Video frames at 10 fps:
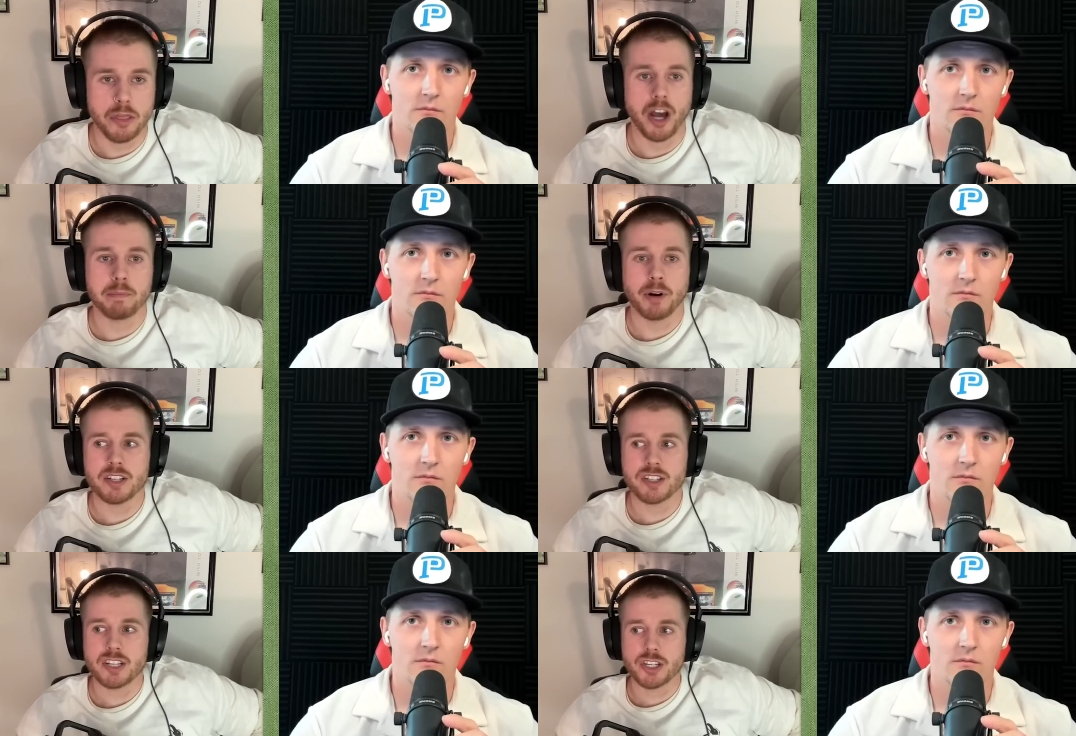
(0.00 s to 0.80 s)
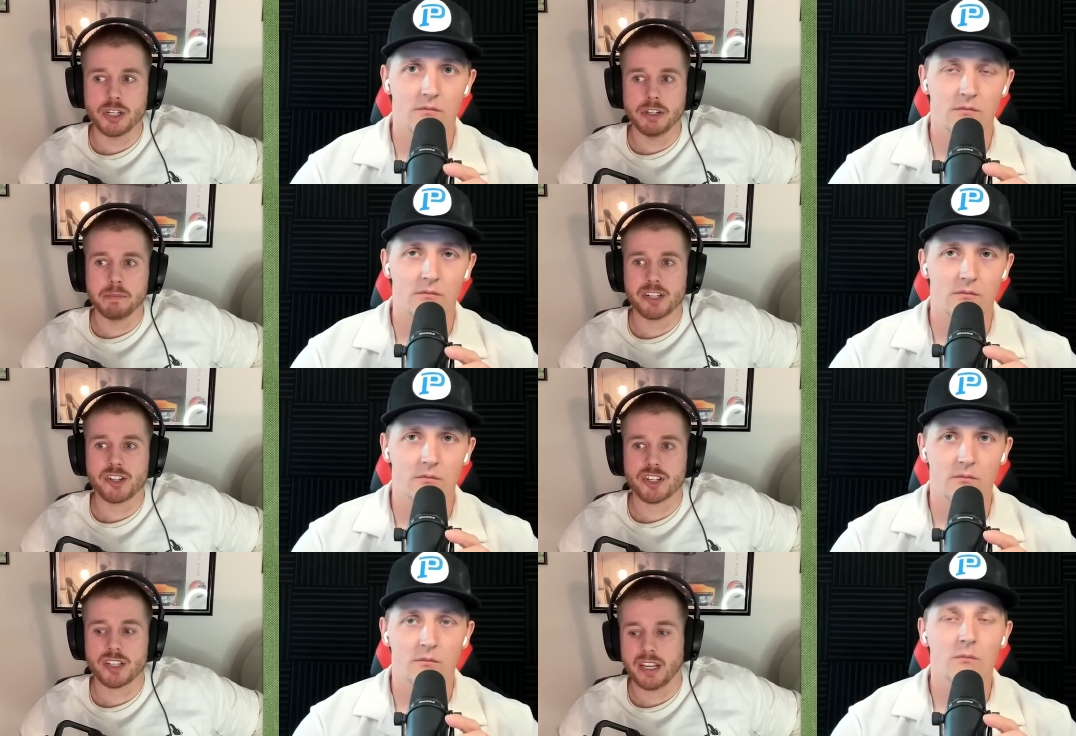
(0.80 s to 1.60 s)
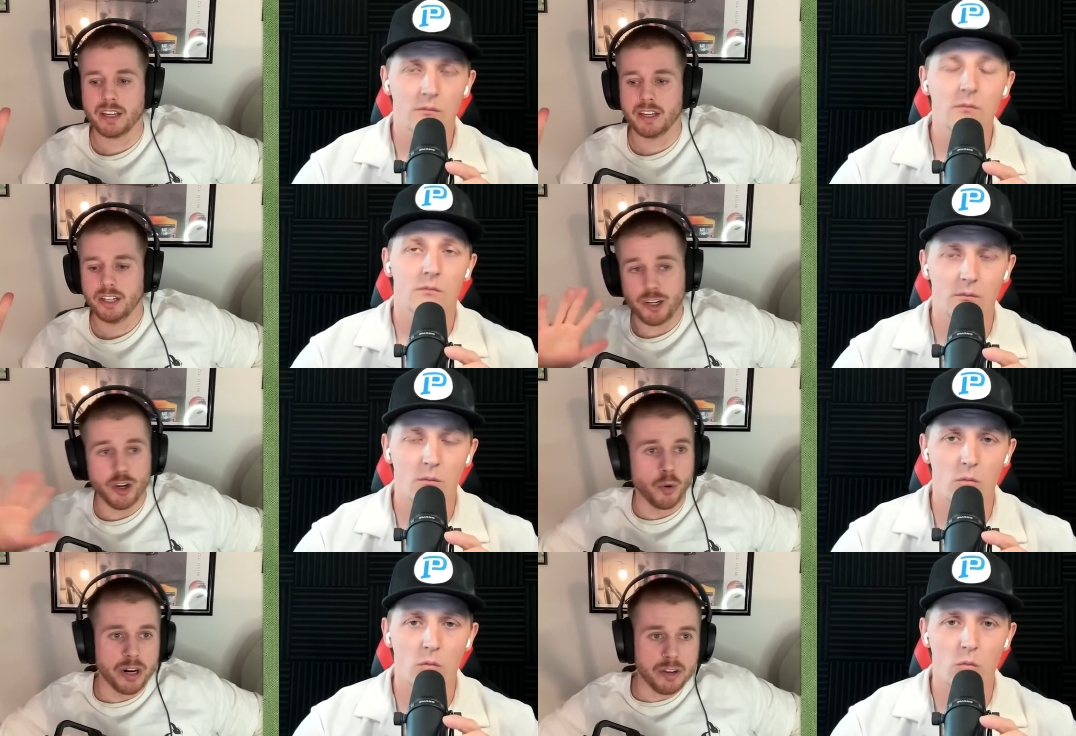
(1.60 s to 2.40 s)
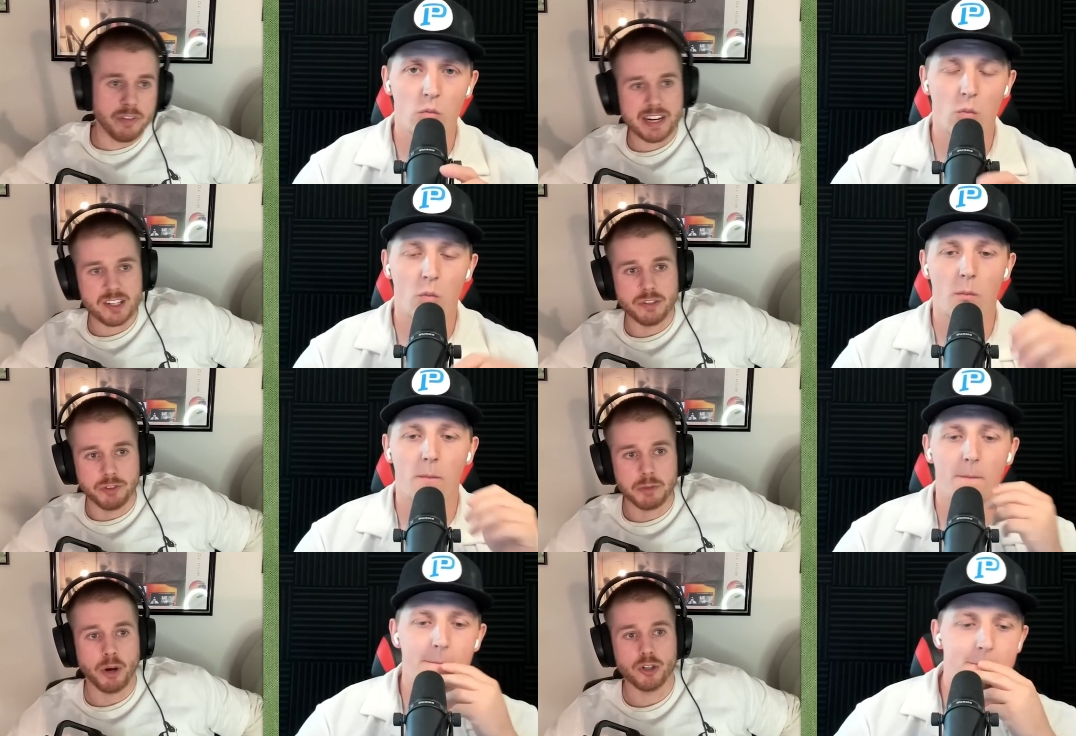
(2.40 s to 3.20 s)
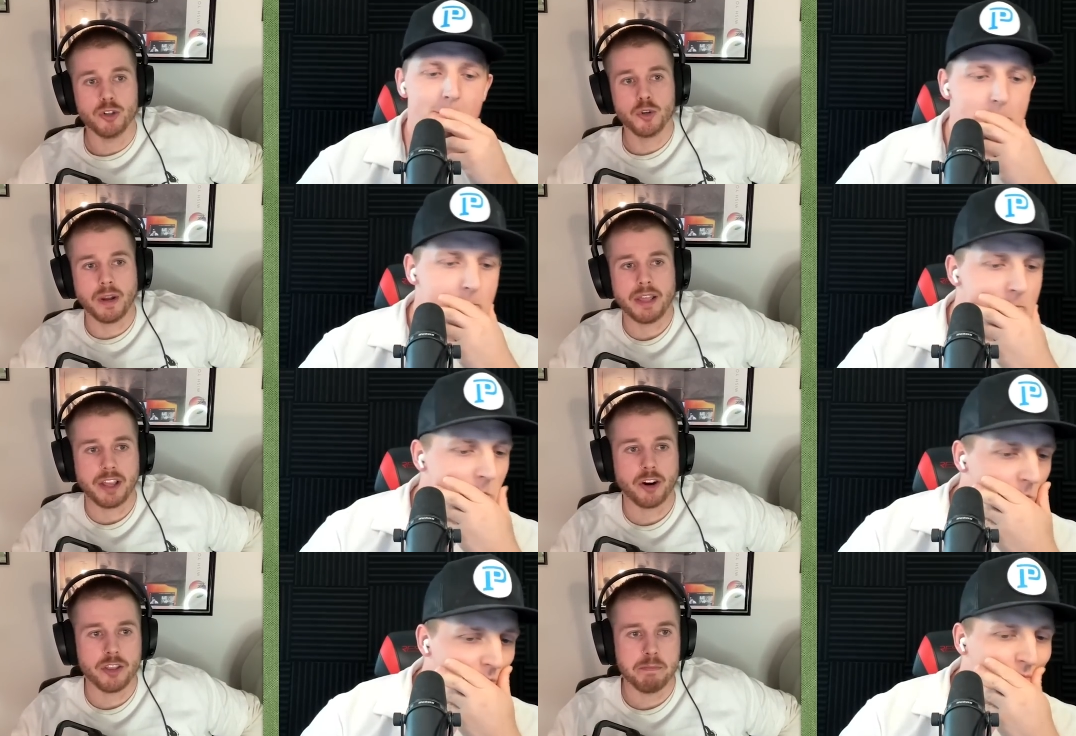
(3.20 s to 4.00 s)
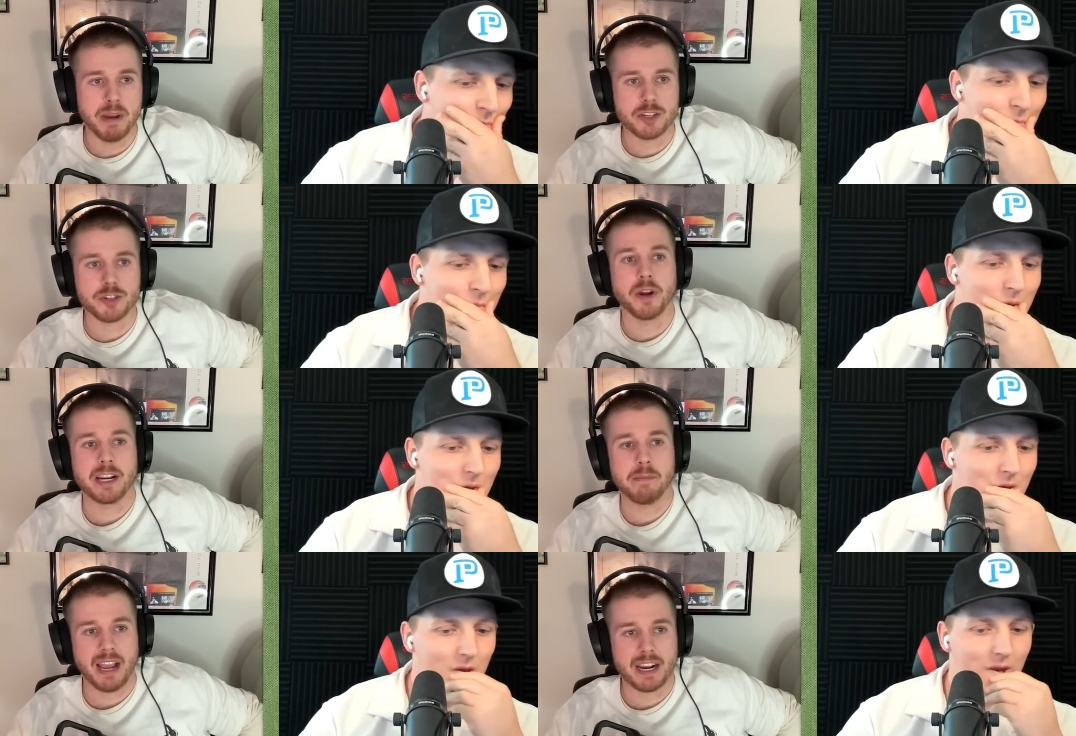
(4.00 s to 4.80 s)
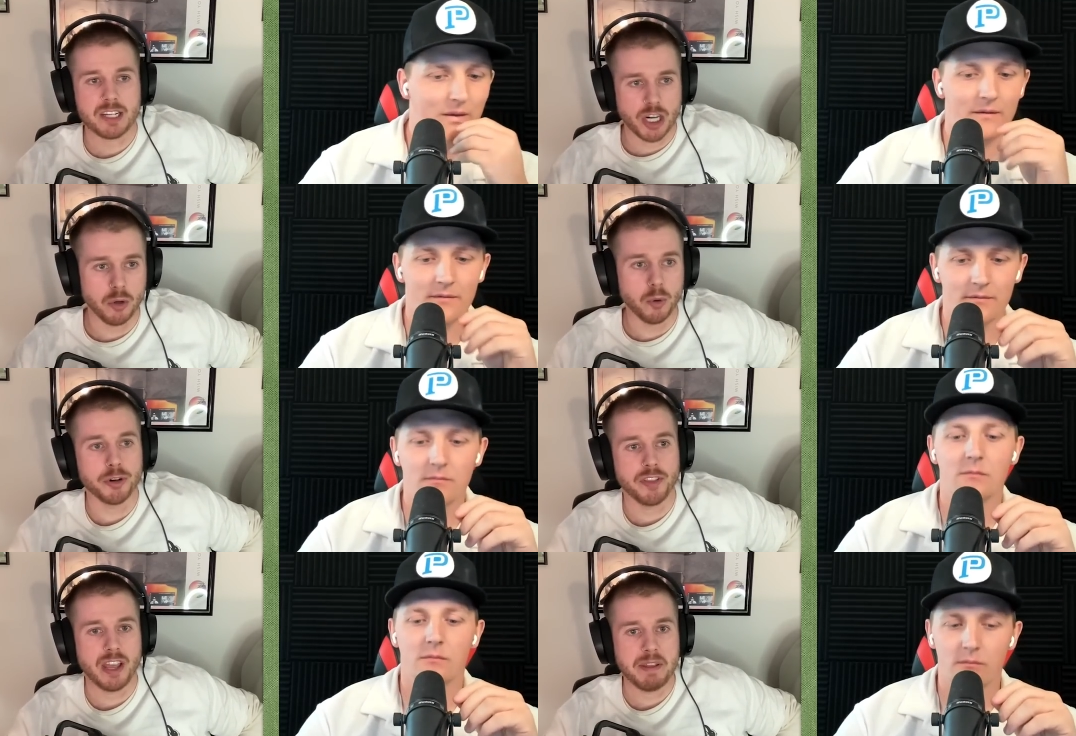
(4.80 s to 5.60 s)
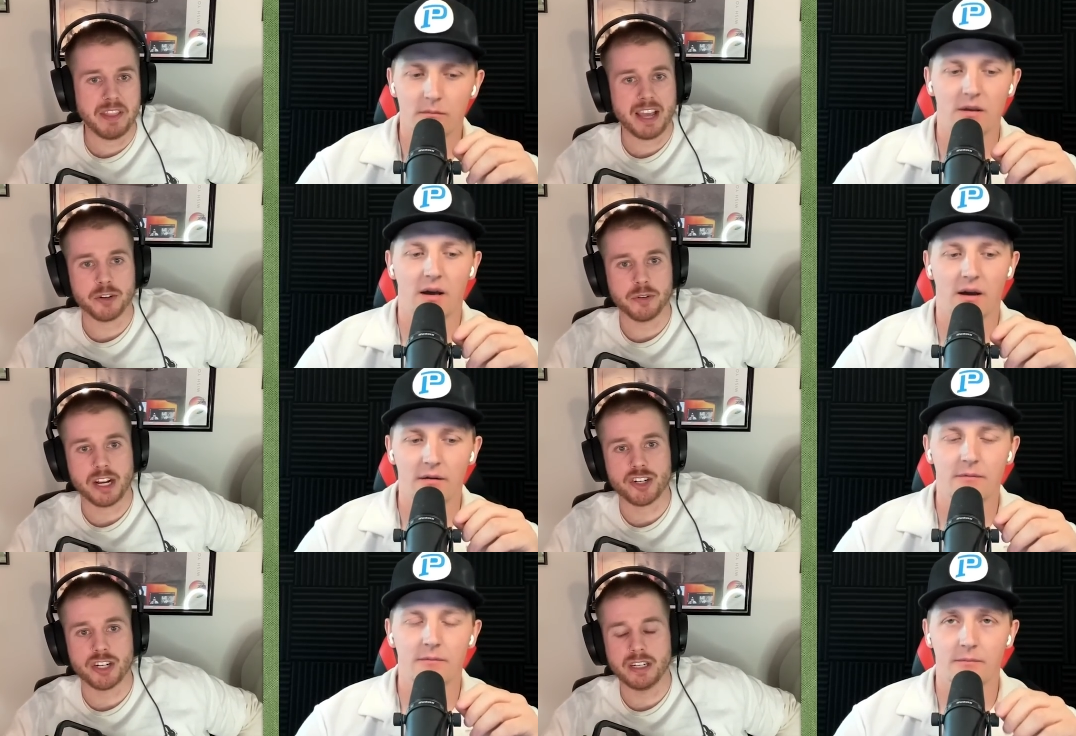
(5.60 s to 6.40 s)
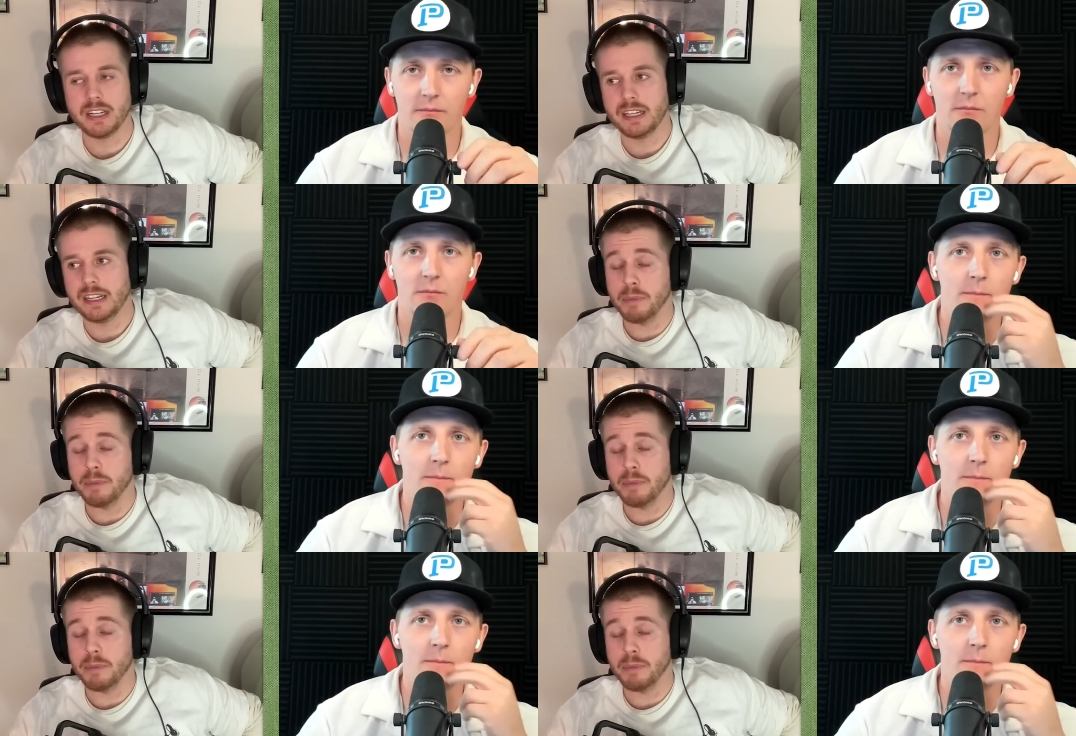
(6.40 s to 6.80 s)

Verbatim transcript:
Speaker 1: thought process to it, but it's just like ignoring fantasy football. Who do I think are the best running backs? And I'll order them in that direction. Yeah.